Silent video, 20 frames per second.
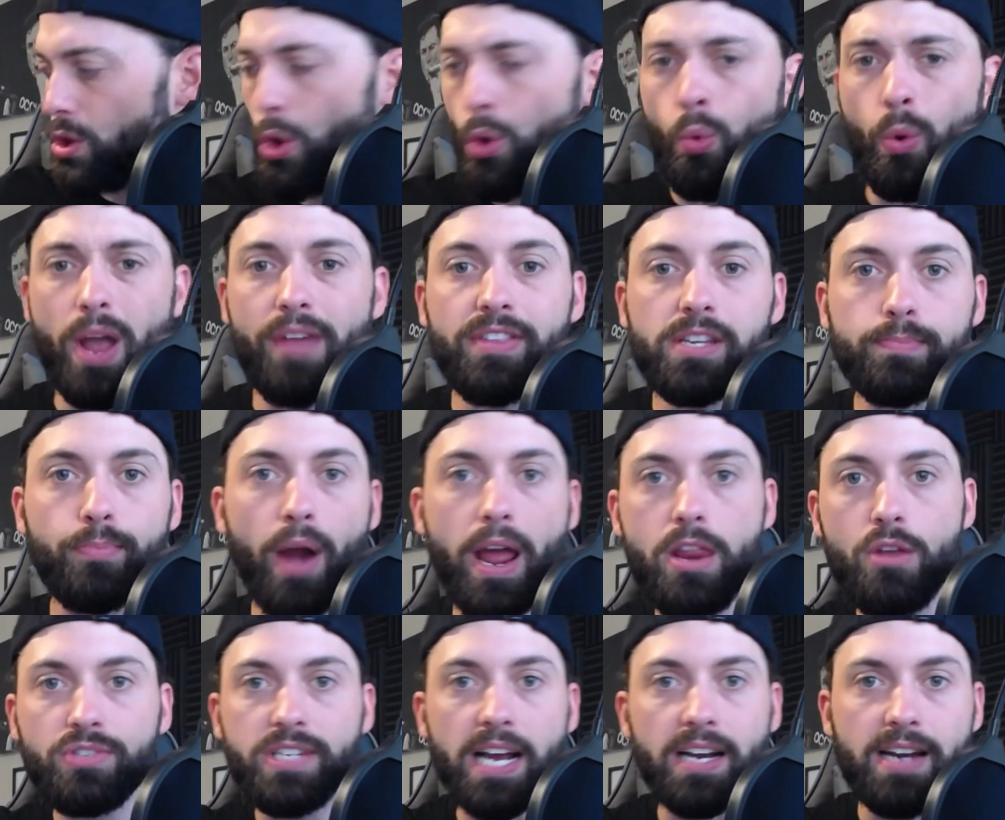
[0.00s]
We have this brand
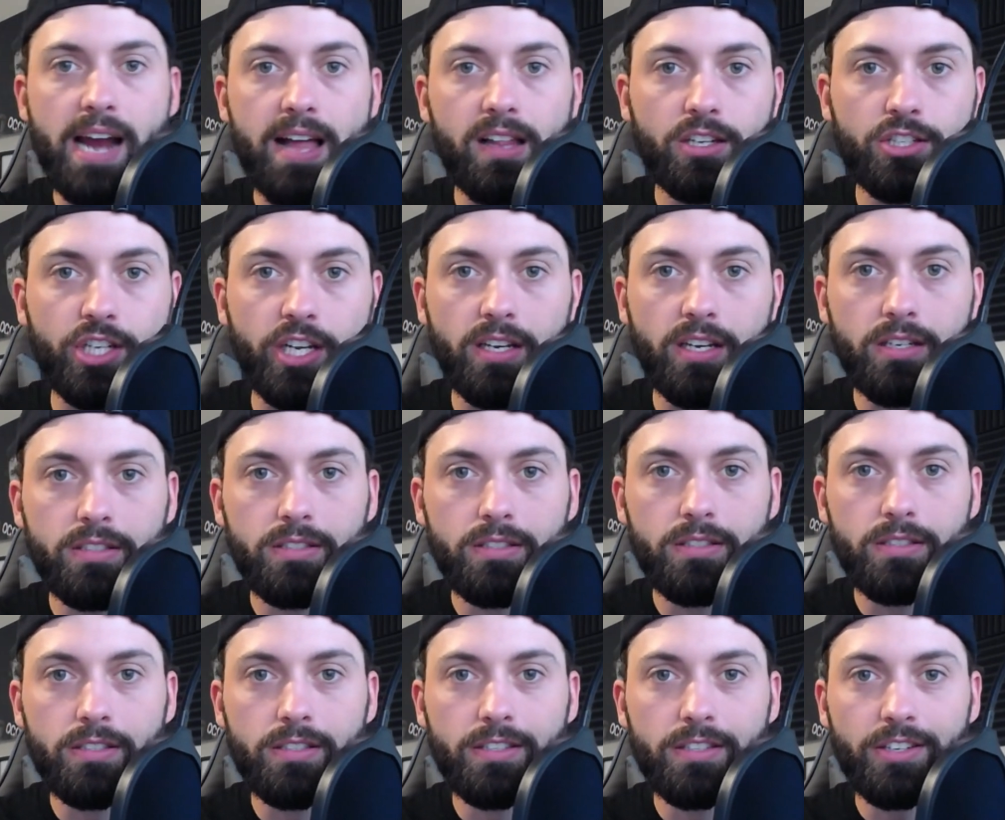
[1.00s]
new technology,
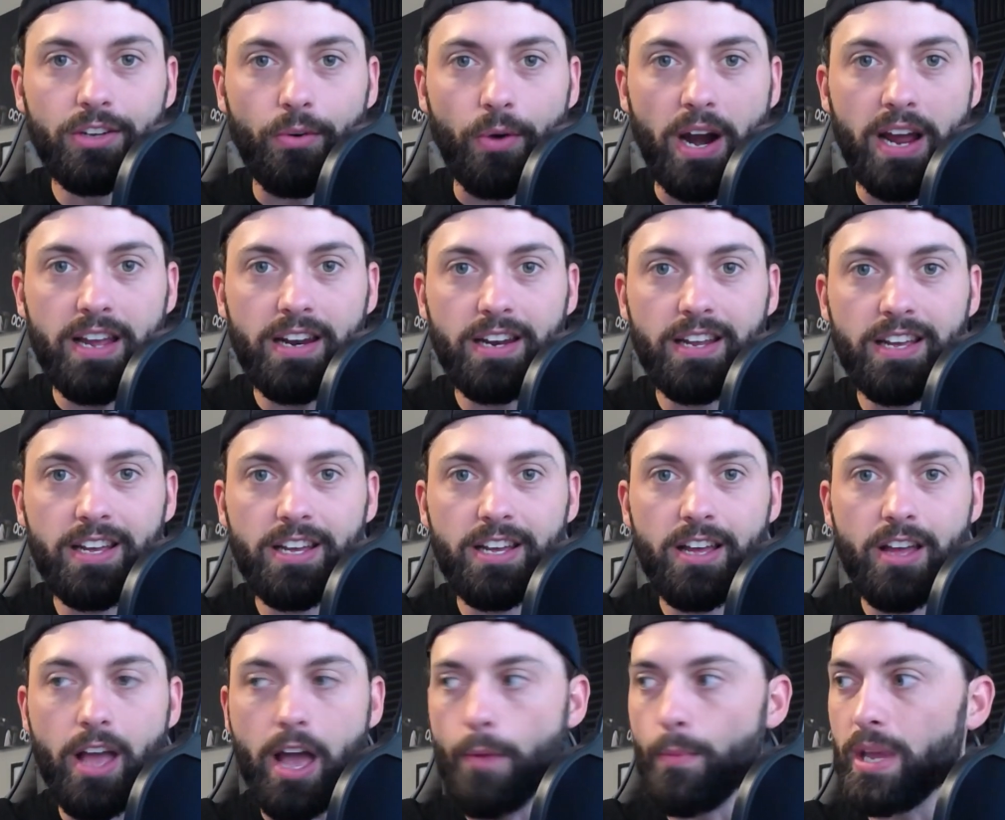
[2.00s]
right?
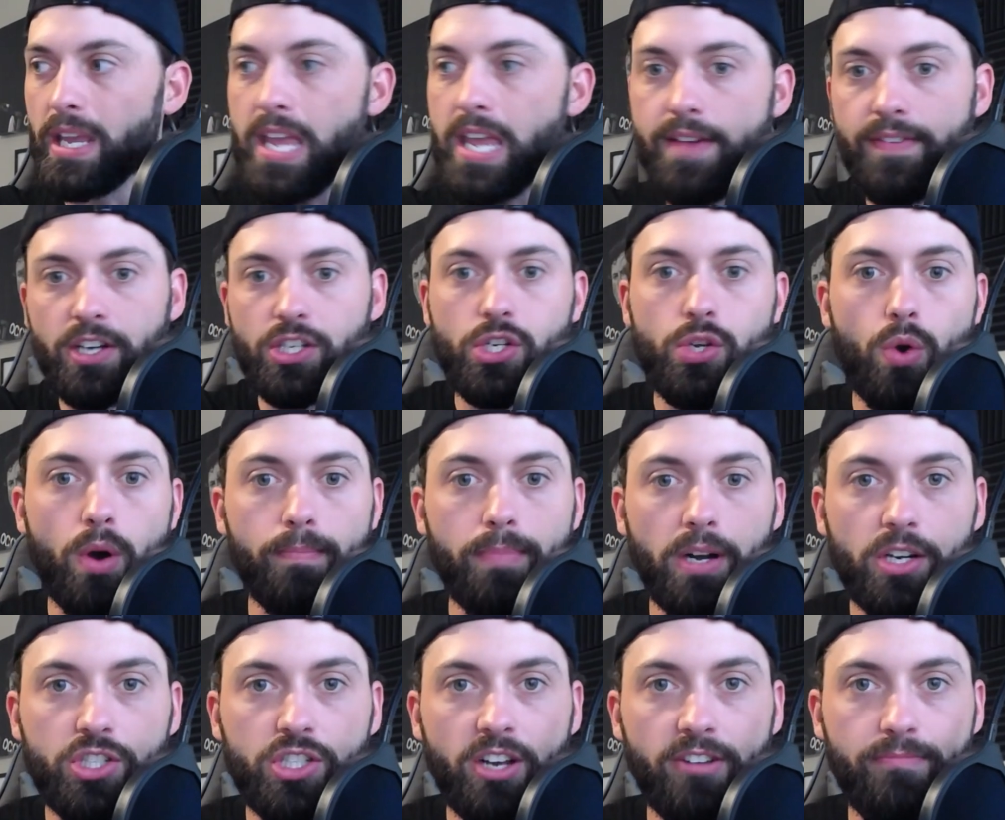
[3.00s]
And we give it to a
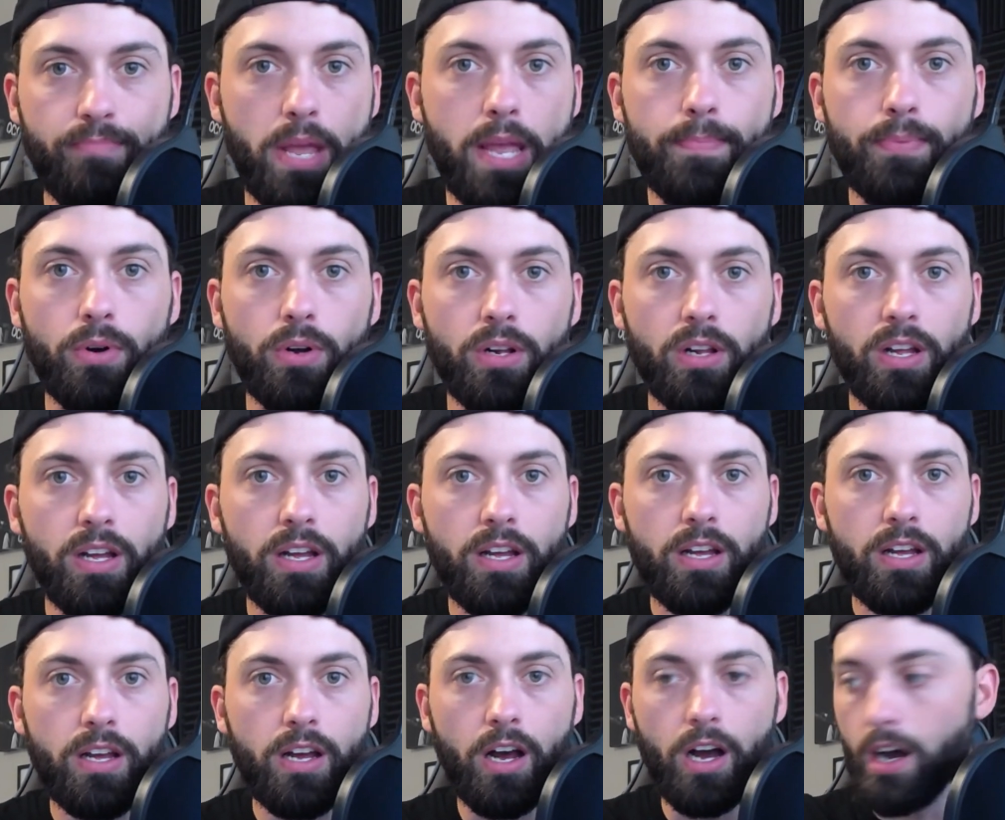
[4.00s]
bunch of people,
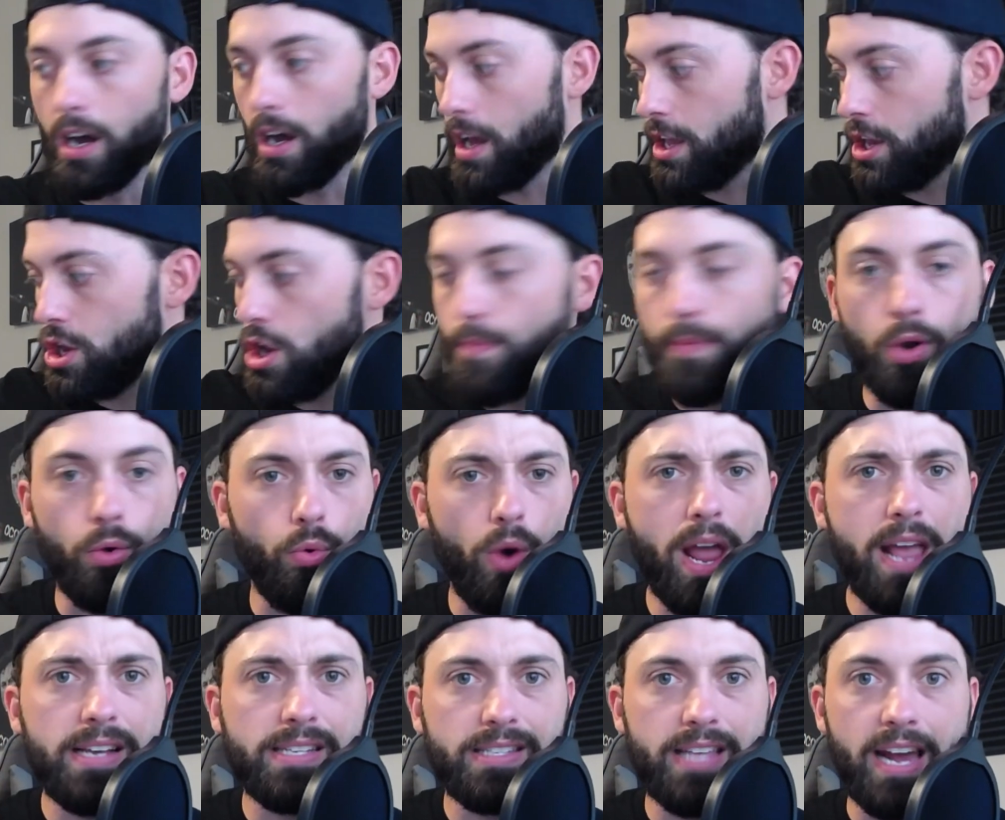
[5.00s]
a human
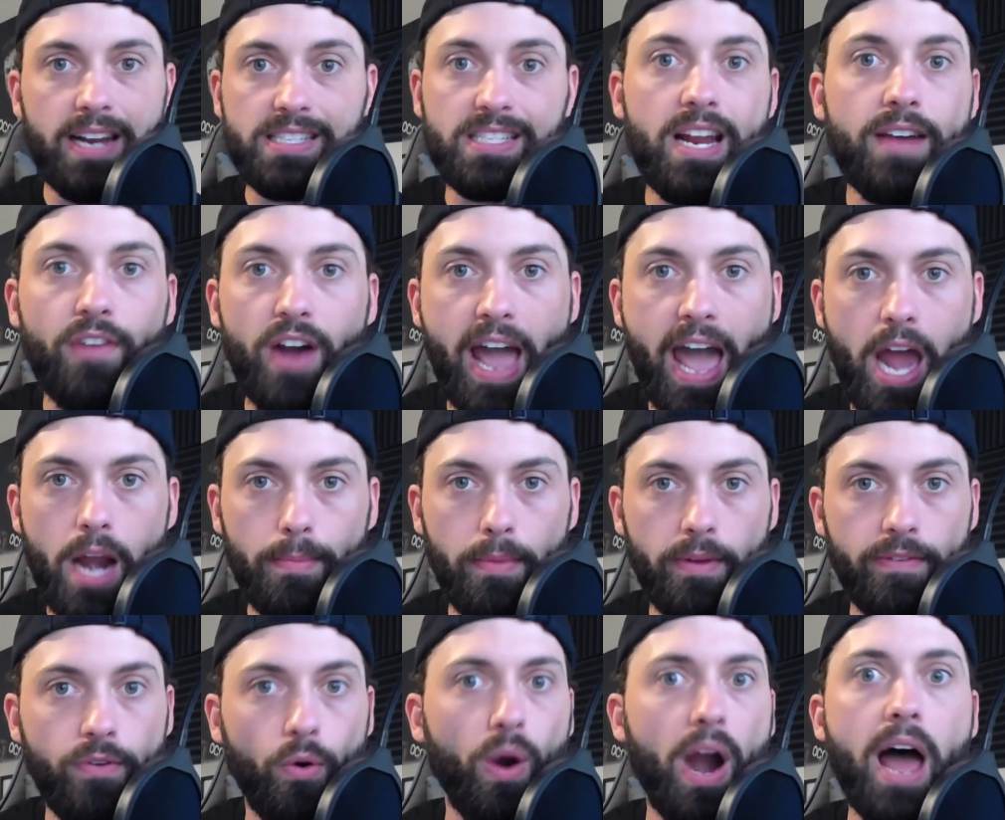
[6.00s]
race that has never had it
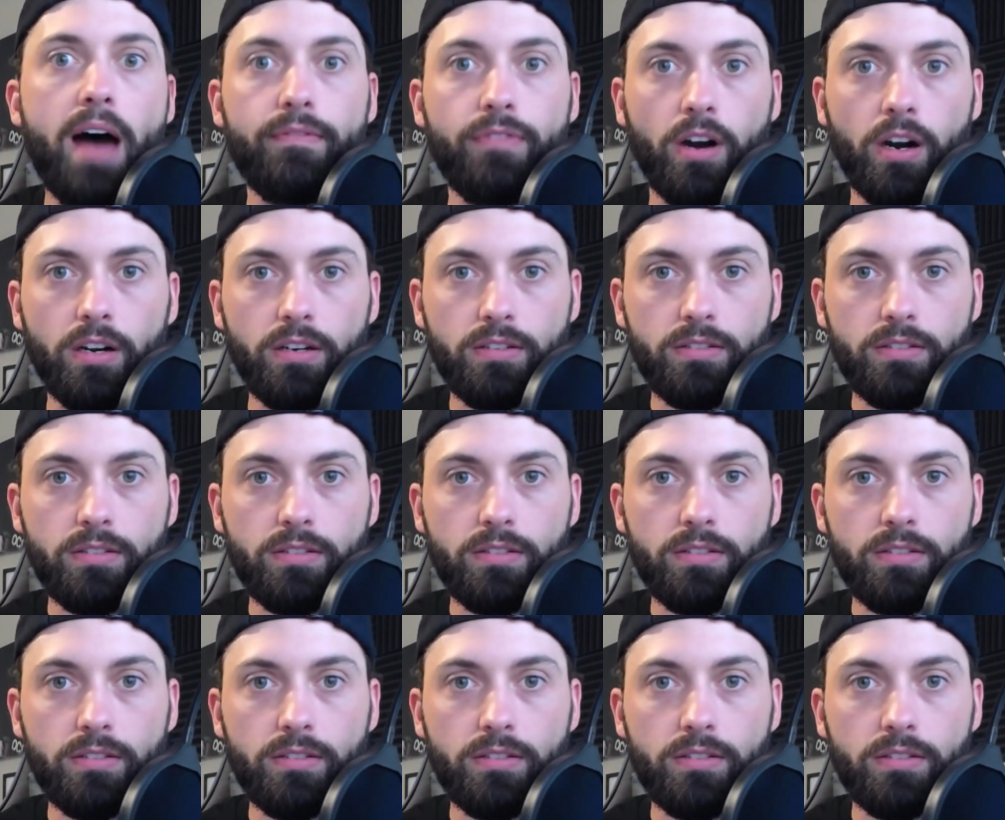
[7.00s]
before ever.